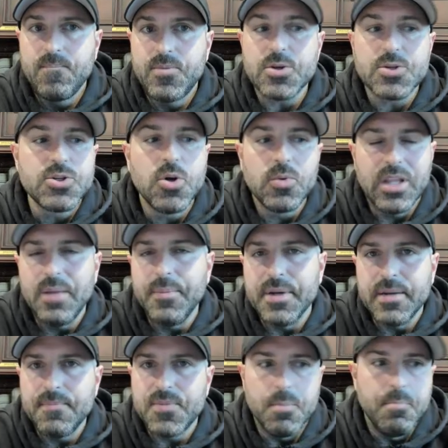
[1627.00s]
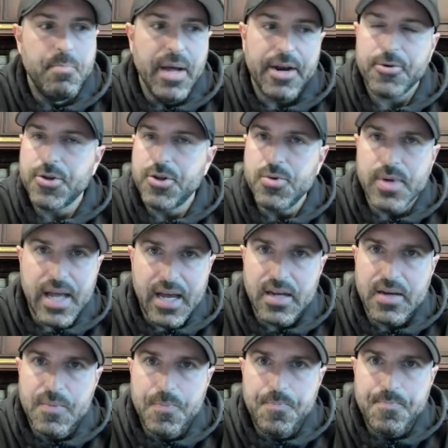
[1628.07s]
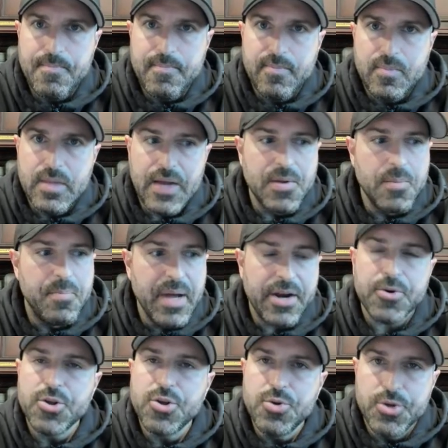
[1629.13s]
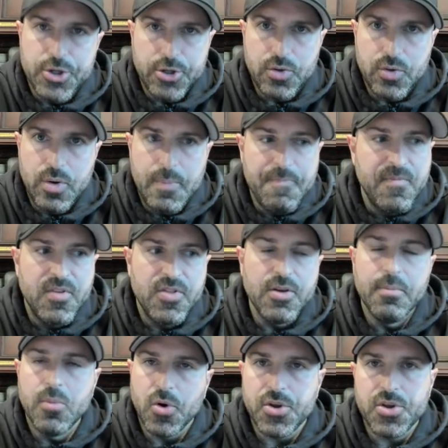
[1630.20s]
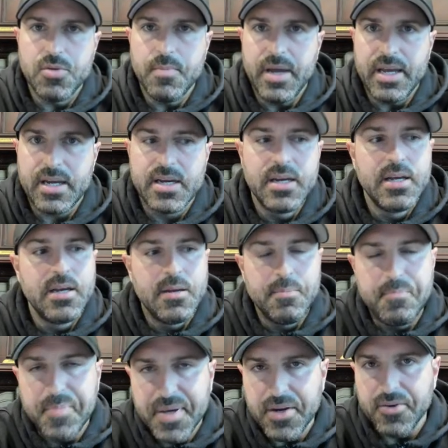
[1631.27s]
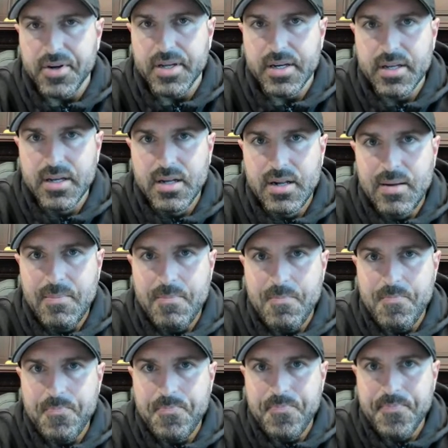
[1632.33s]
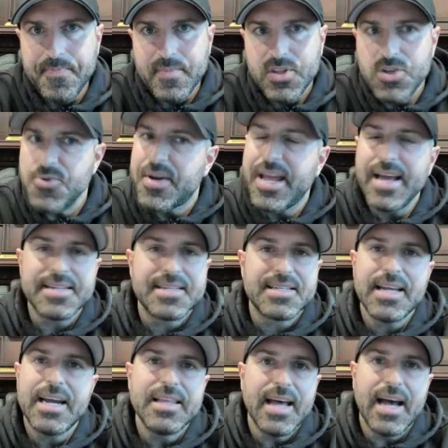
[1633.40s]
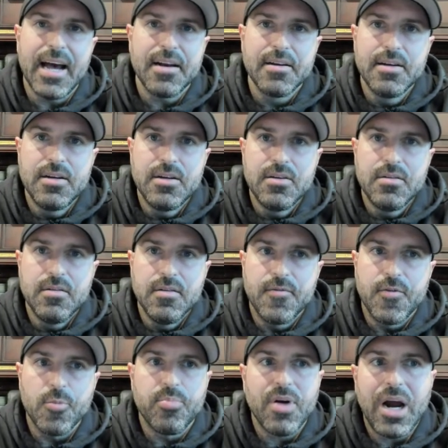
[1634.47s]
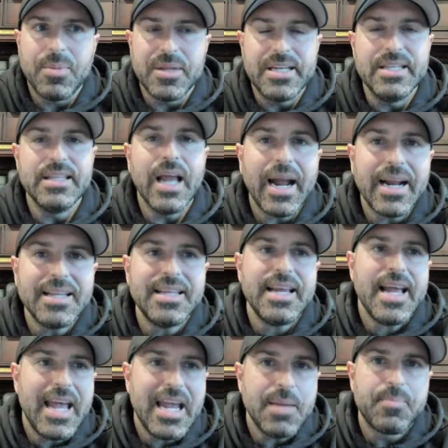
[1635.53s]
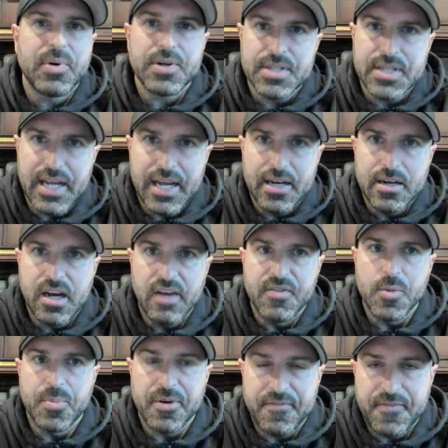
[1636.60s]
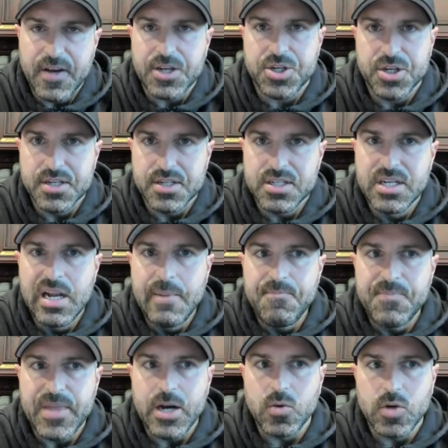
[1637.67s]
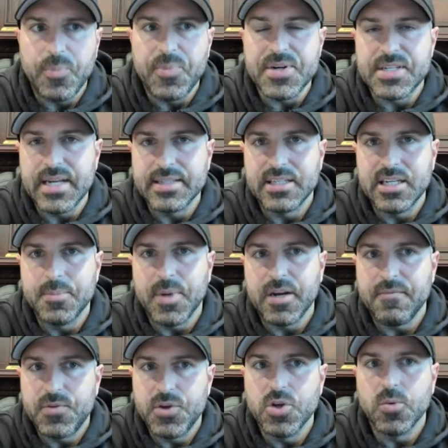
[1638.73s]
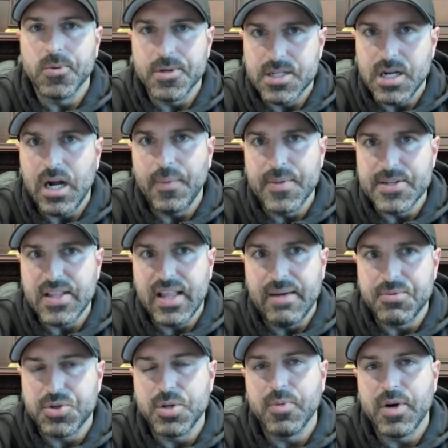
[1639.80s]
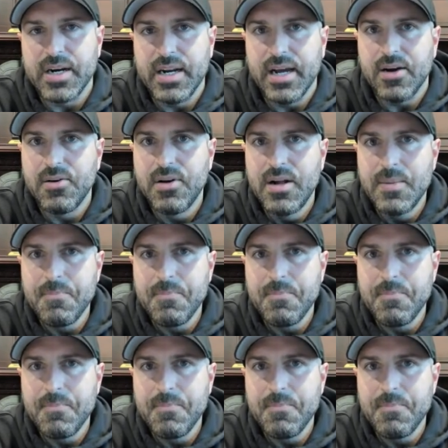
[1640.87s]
There's no limit. The better you get and the better you do, the more you make, period. You can't say that for probably 98% of the professions that are represented by viewers on this live stream right now.